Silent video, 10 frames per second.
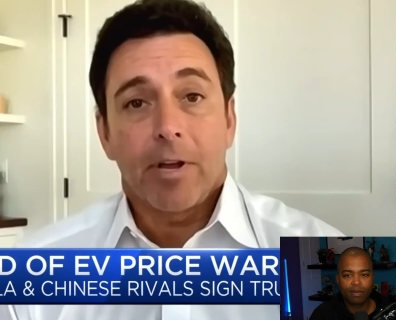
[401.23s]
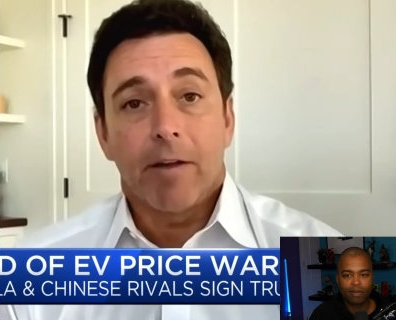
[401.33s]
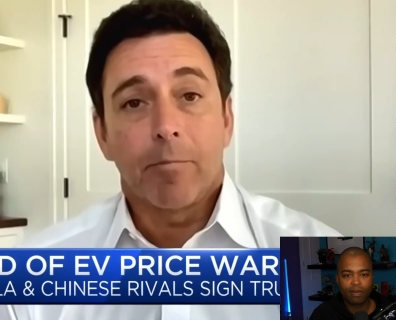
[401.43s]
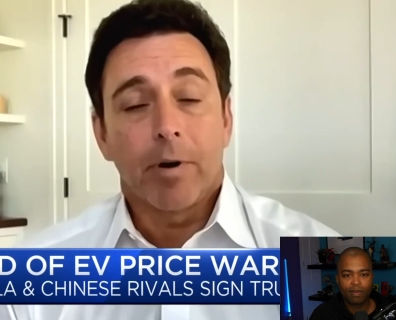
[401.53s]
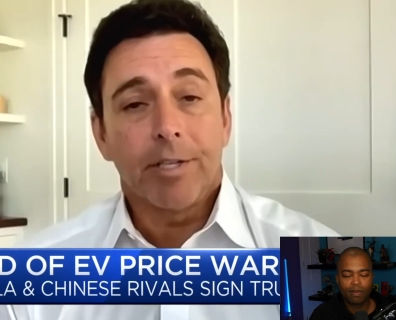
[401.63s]
Speaker 1: they
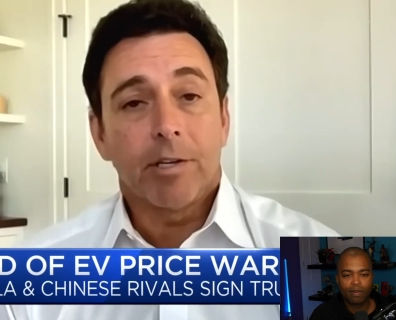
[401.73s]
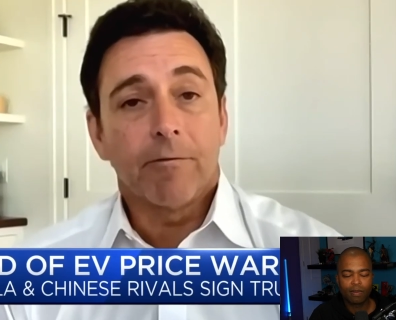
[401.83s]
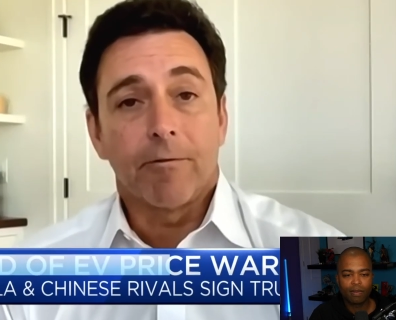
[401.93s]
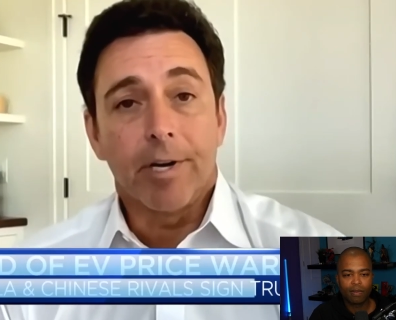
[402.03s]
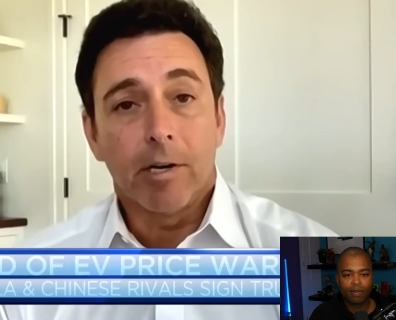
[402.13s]
have pricing
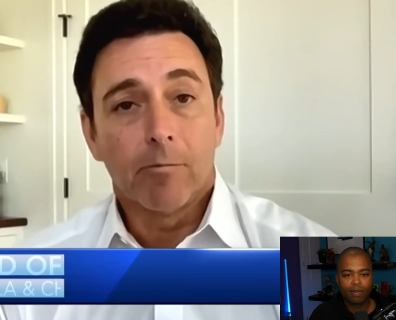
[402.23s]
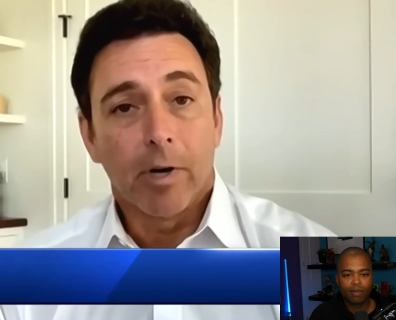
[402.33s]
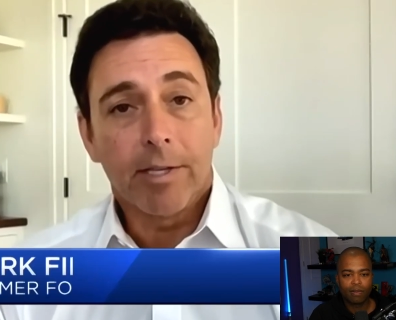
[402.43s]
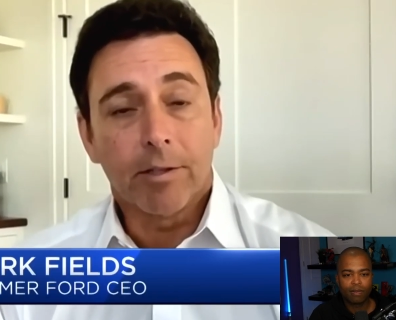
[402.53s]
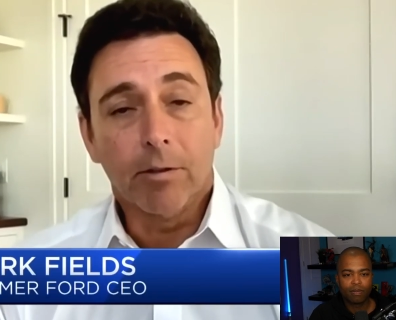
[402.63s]
freedom,
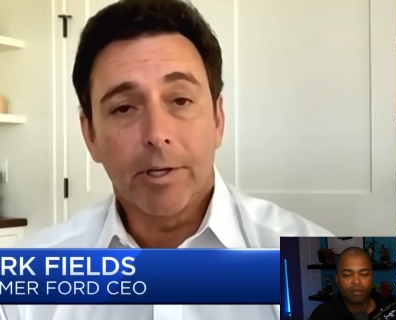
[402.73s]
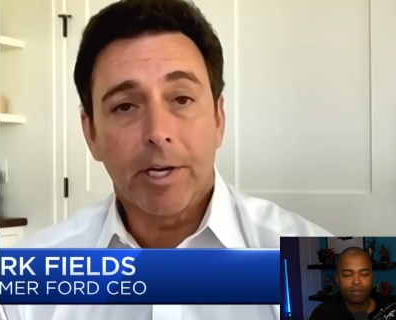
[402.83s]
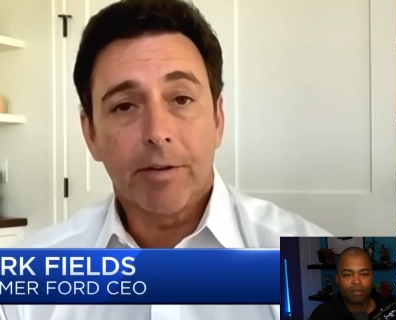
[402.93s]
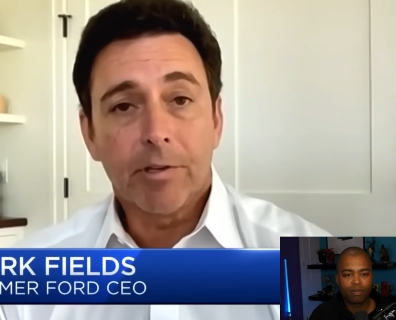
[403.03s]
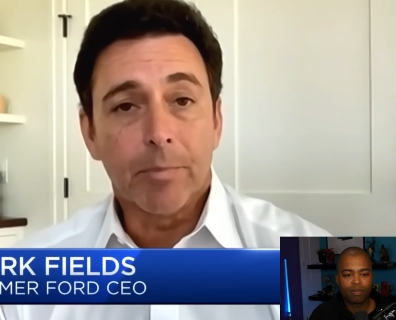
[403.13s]
right? They're
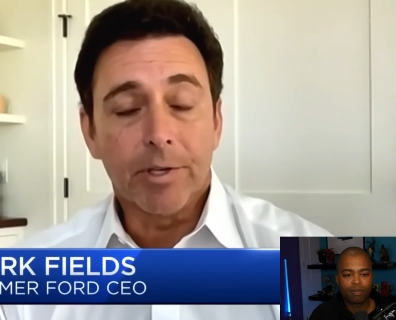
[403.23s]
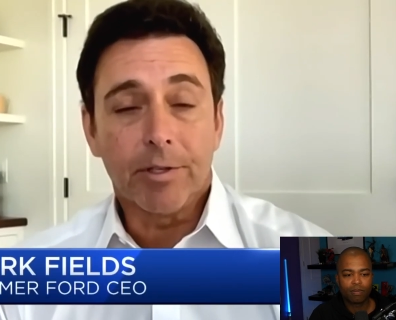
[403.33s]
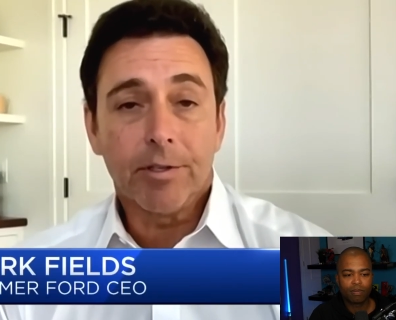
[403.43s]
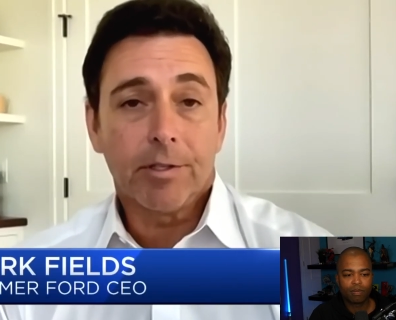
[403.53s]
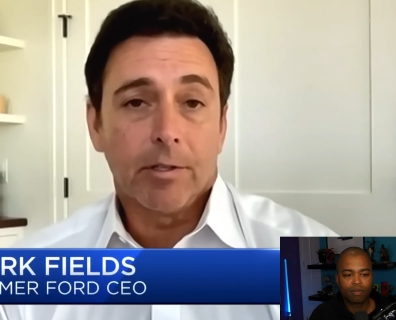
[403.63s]
looking at their
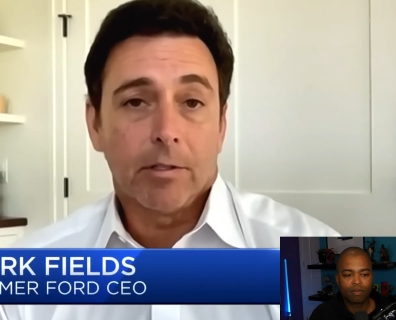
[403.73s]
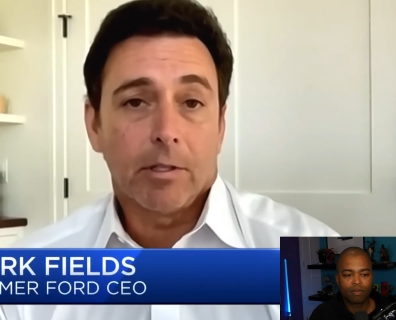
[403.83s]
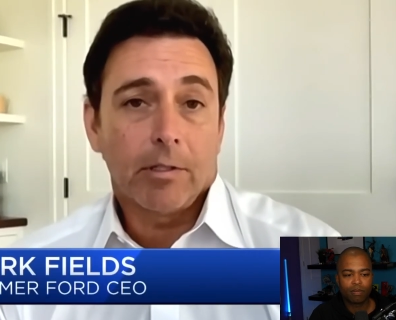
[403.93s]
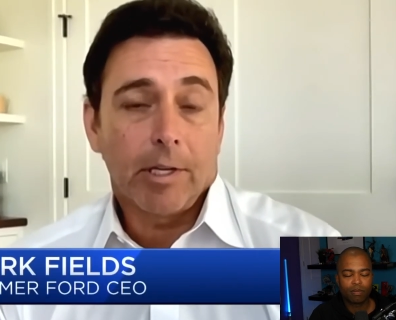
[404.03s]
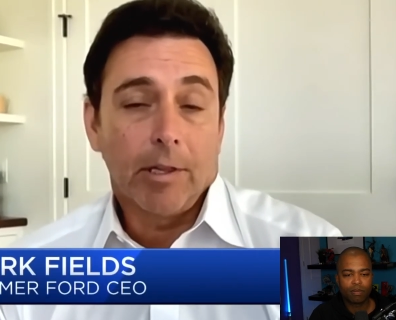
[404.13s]
business, and
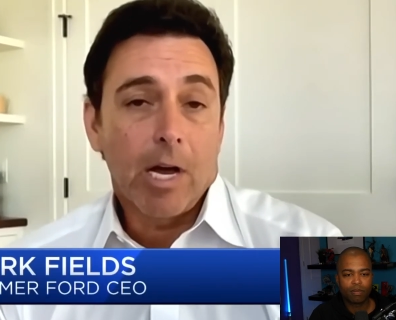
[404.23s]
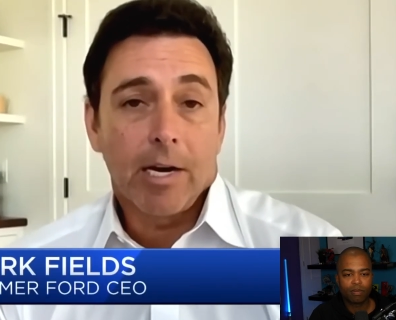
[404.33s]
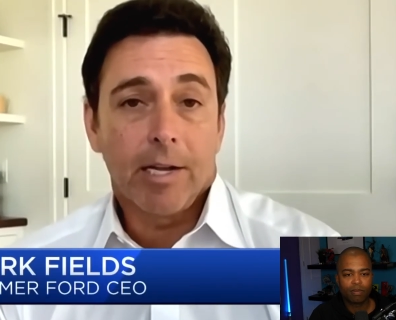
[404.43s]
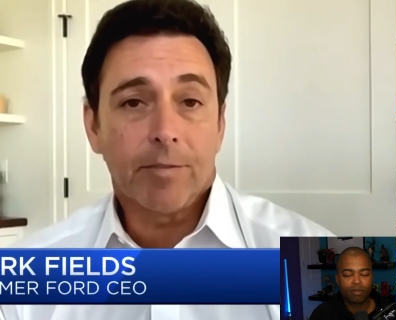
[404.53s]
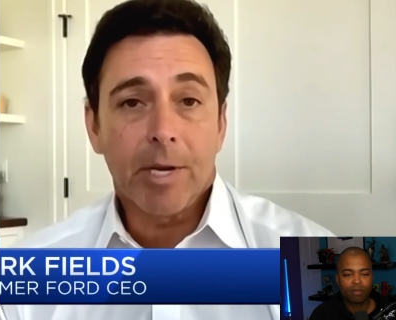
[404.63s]
all,
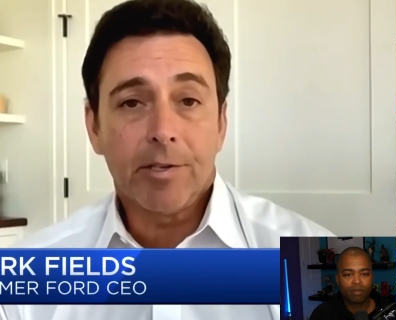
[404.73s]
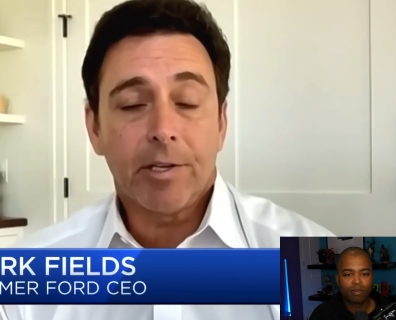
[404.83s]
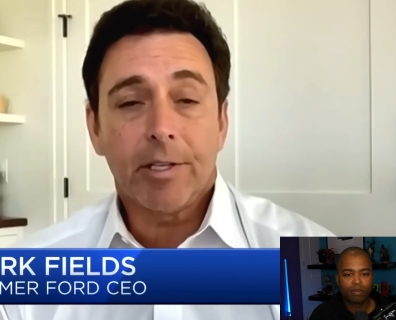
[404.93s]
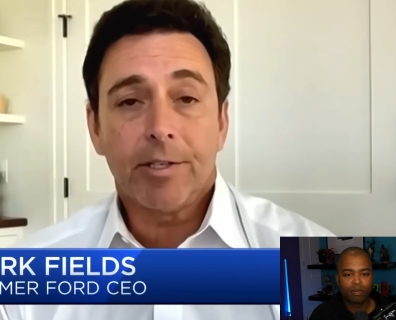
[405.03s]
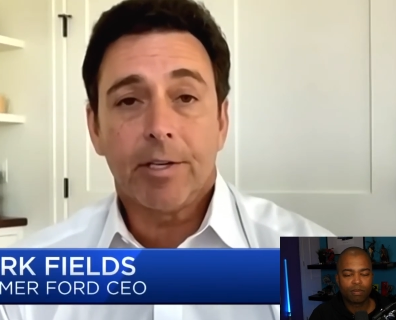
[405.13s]
Elon has
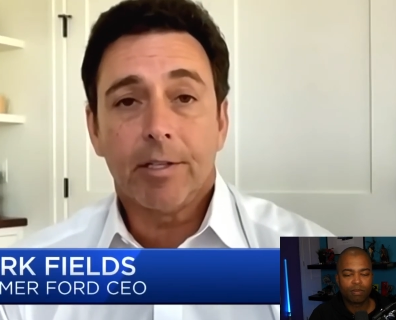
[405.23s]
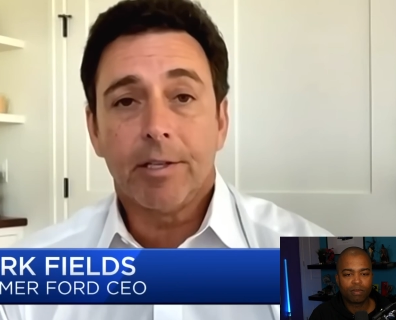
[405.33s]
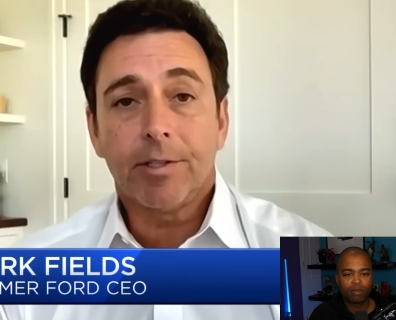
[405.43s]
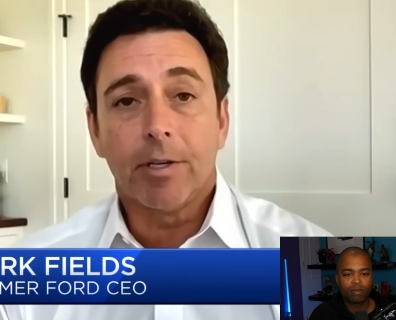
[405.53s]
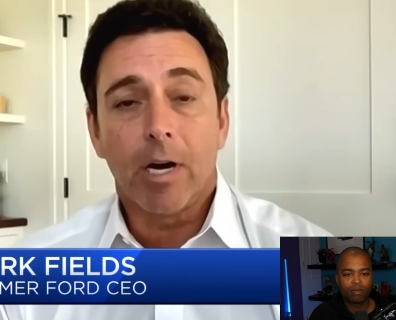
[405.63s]
basically said,
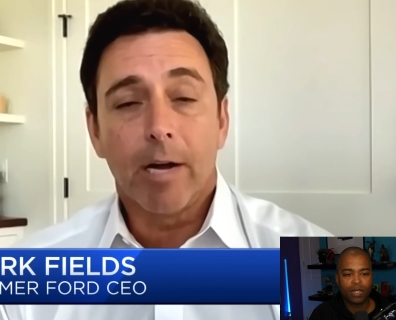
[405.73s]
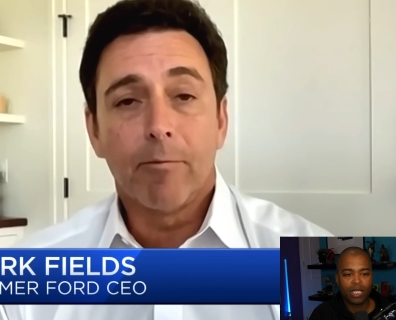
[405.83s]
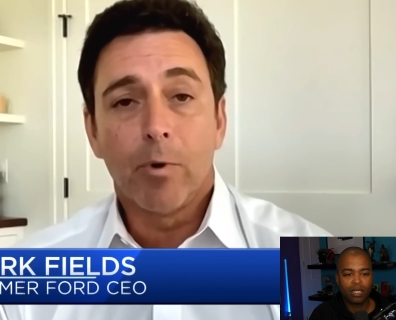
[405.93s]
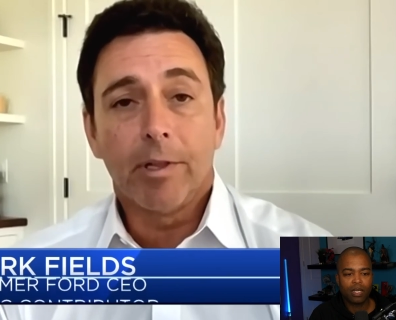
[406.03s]
"Listen, I'm Elon.